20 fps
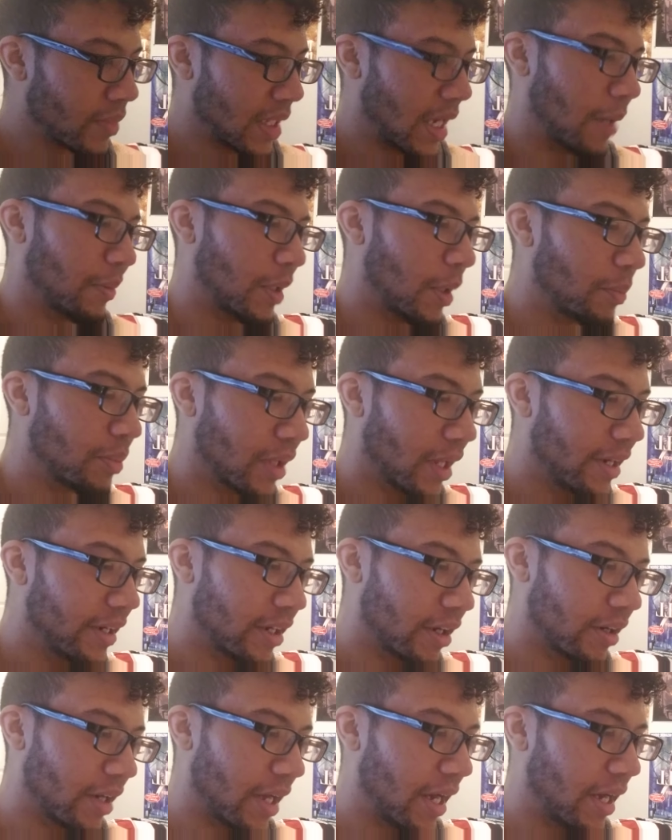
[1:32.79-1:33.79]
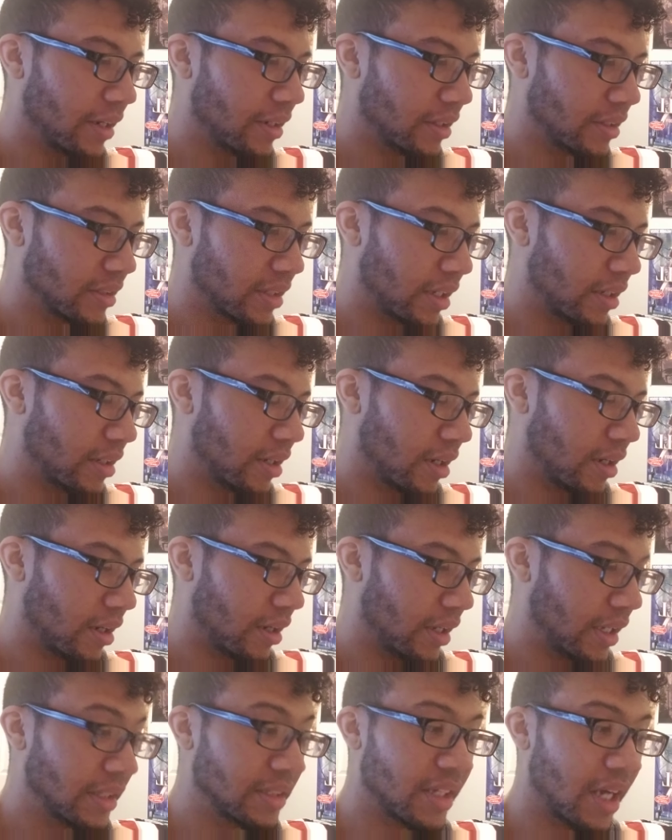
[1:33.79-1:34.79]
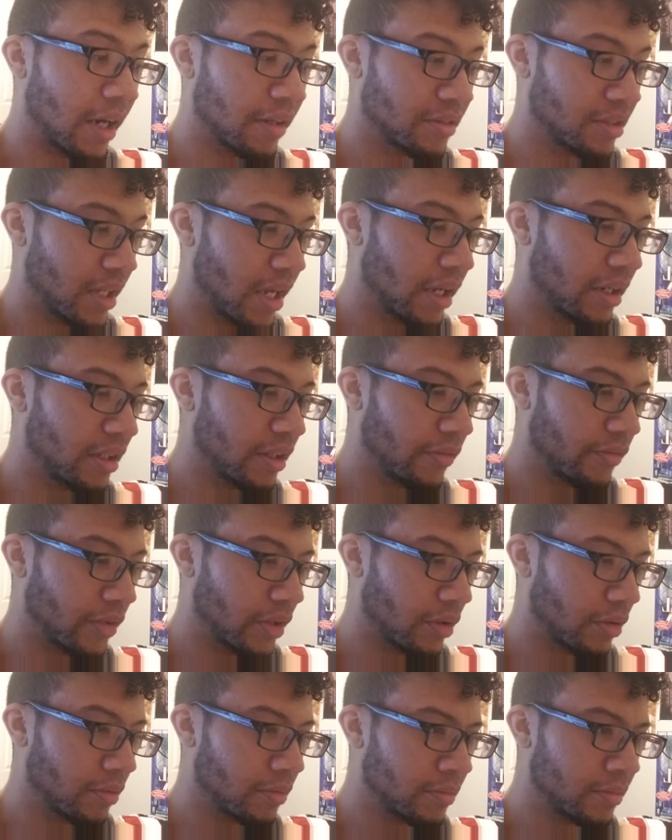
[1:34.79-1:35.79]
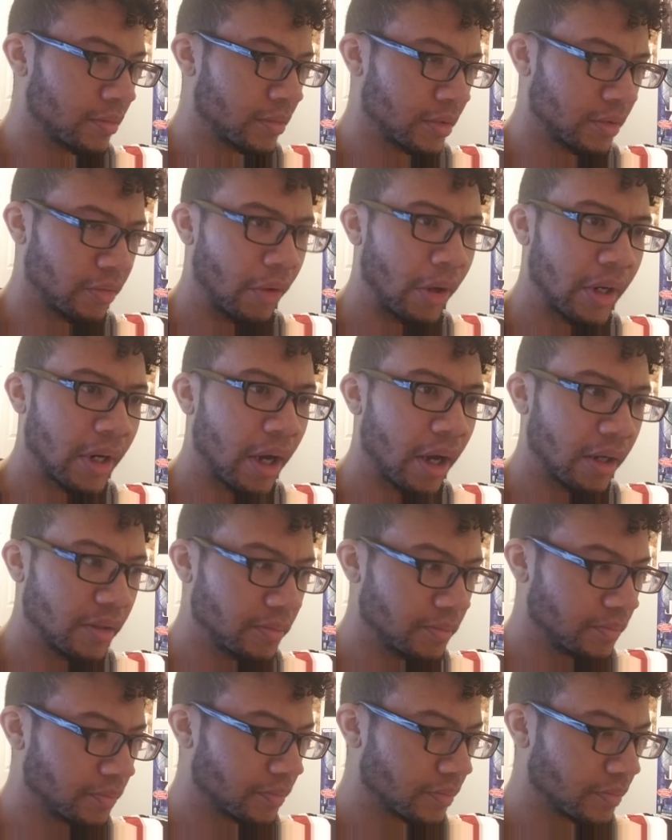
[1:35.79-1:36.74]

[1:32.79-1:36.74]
I'm not planning on handing uh, it down to any of you. Why not?